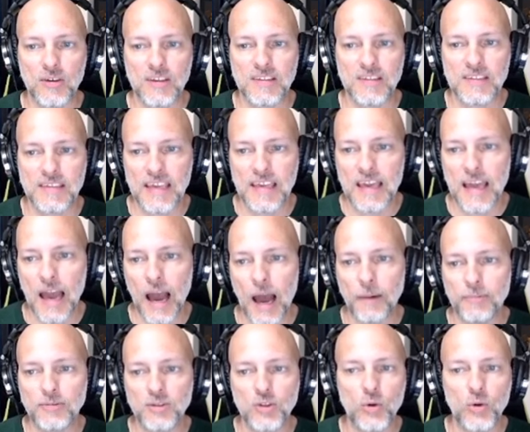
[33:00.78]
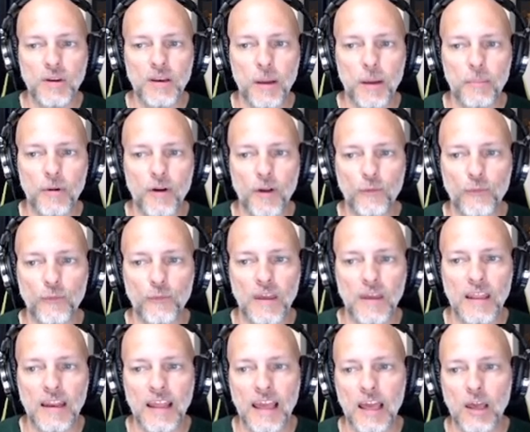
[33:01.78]
see up to a number of
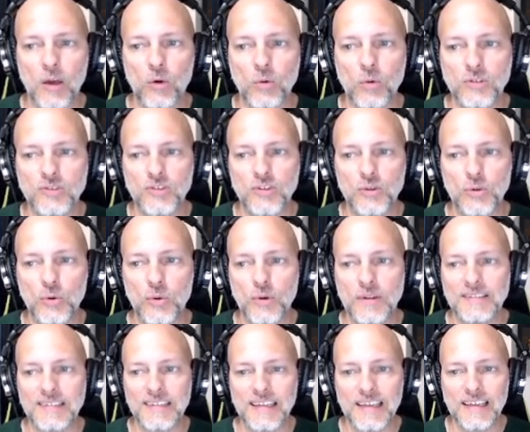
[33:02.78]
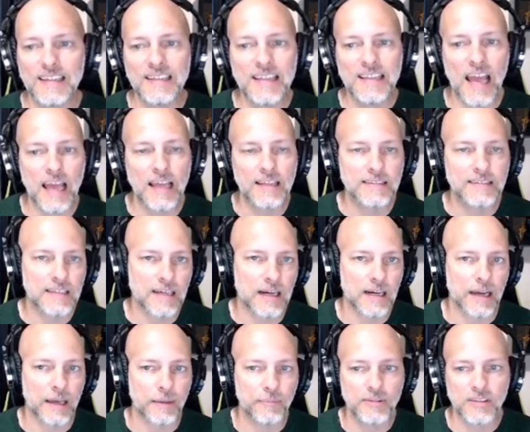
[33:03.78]
feet equal to 10
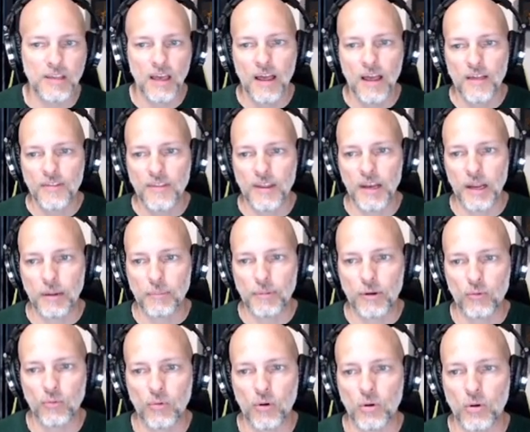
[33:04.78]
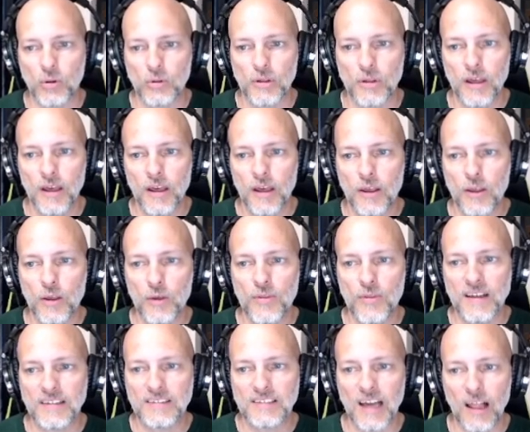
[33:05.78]
times the number rolled. You
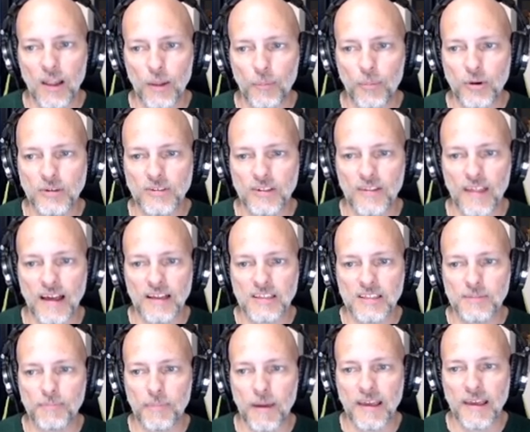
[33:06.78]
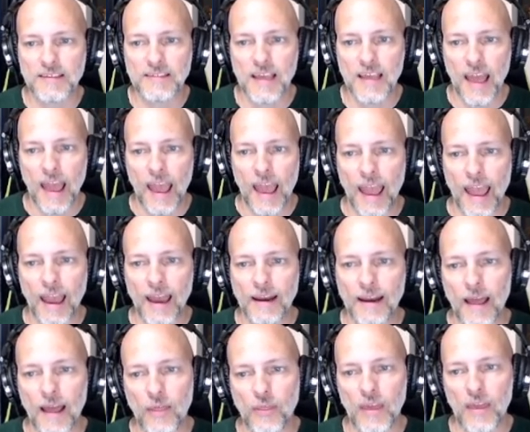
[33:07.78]
then teleport to that space and
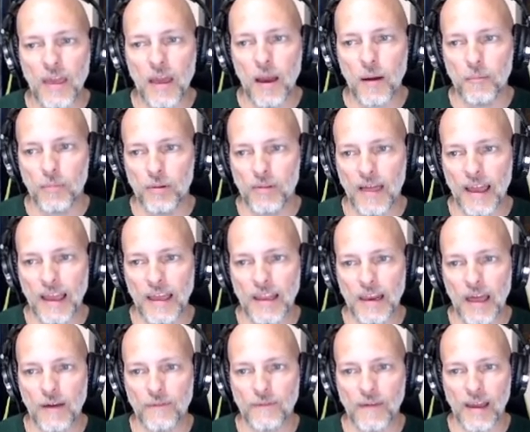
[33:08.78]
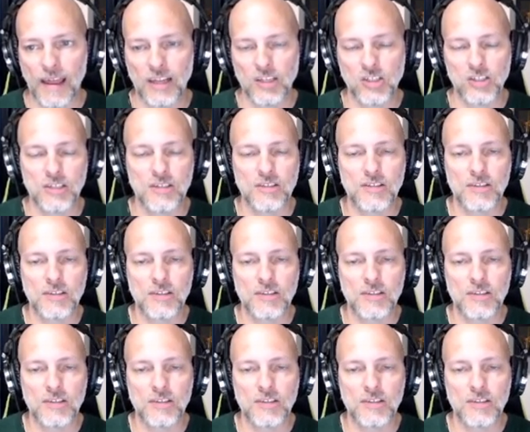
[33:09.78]
the blade vanishes.